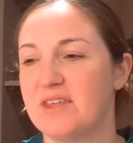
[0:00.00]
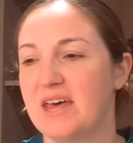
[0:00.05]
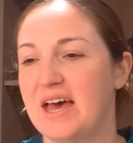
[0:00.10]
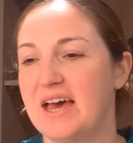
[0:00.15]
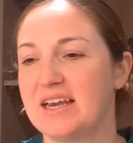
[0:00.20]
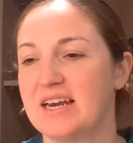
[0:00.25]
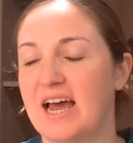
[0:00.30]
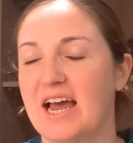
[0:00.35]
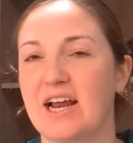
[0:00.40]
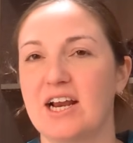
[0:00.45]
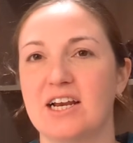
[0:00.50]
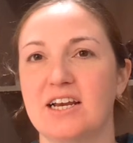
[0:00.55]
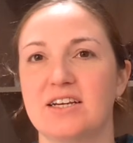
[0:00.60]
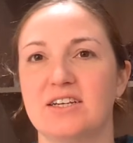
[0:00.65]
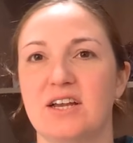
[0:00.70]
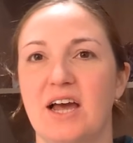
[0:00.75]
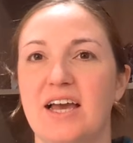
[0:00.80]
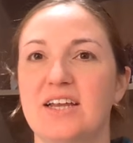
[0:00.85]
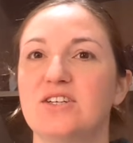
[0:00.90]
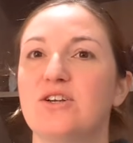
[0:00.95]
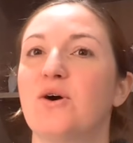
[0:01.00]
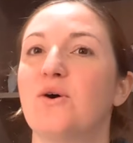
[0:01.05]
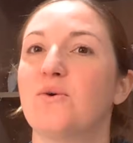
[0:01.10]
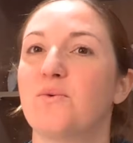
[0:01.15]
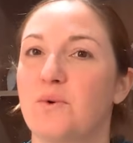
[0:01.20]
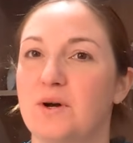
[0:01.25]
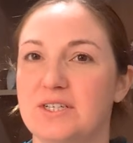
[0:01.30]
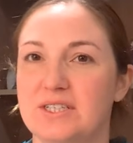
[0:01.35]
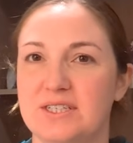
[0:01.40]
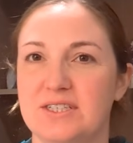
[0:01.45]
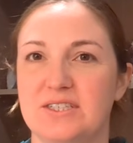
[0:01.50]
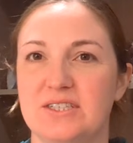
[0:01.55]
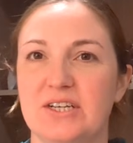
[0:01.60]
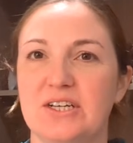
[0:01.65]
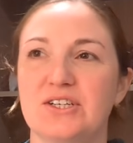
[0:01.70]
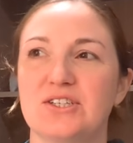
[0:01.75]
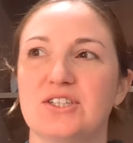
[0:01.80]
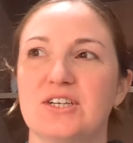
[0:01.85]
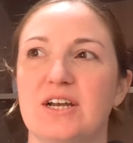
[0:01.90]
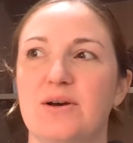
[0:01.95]
that I don't want to
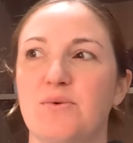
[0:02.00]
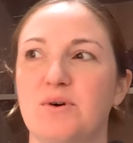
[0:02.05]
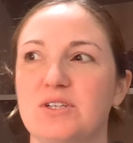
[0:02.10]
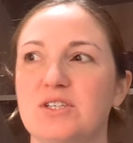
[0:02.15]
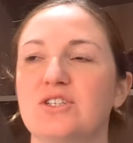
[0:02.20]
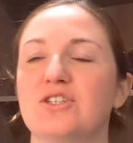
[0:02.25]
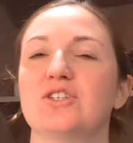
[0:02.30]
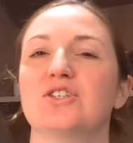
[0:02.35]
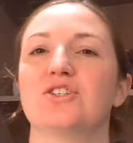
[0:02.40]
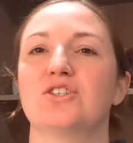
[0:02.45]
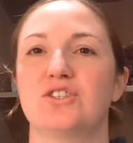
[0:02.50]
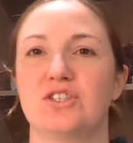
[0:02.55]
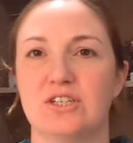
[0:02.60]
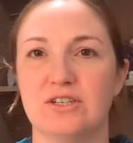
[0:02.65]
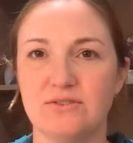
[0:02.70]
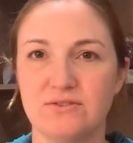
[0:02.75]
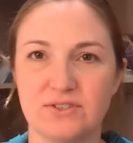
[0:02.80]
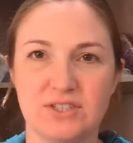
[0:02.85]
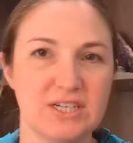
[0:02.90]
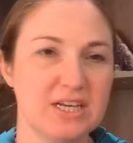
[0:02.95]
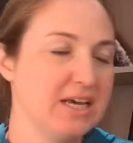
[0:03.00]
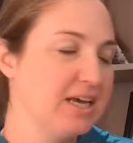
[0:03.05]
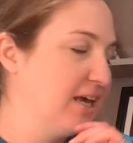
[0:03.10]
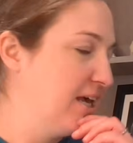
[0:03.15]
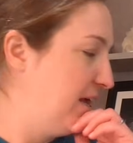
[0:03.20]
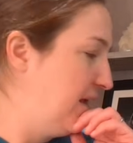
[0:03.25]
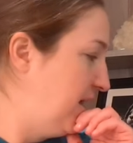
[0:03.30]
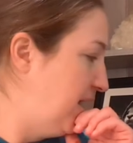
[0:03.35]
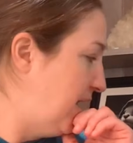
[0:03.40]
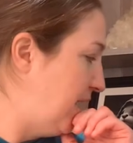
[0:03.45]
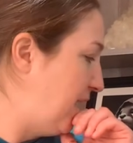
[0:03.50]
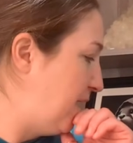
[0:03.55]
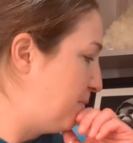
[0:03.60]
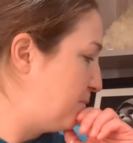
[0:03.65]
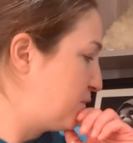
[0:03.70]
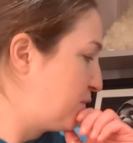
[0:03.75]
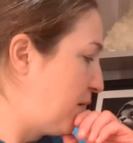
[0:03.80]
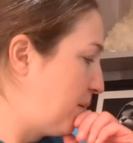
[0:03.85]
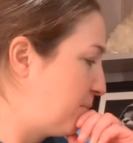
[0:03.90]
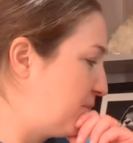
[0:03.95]
stitch and I want to just shift.
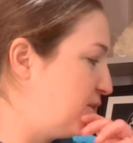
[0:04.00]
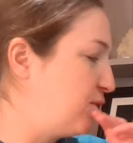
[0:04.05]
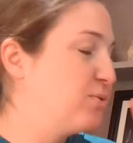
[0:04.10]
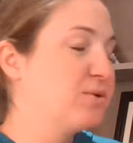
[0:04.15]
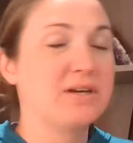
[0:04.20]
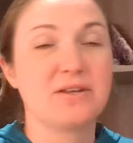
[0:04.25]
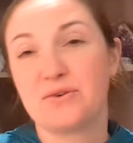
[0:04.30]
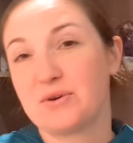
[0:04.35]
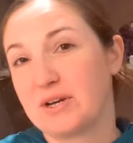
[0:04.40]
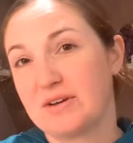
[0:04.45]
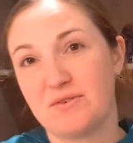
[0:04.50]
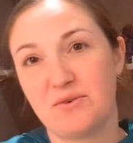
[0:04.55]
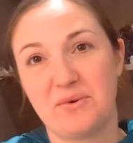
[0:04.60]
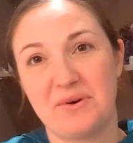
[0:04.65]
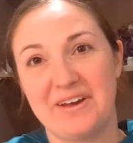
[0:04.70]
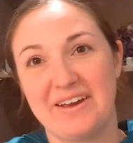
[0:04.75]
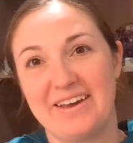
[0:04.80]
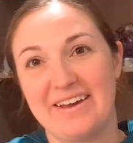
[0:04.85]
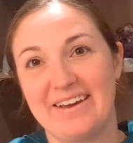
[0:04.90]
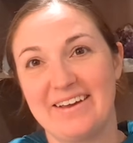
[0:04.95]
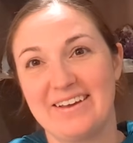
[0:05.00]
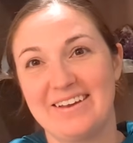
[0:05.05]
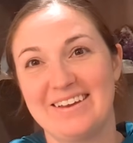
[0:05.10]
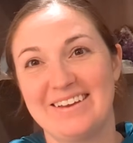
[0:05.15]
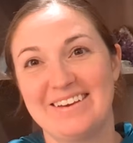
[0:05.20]
So I'm going to do another giveaway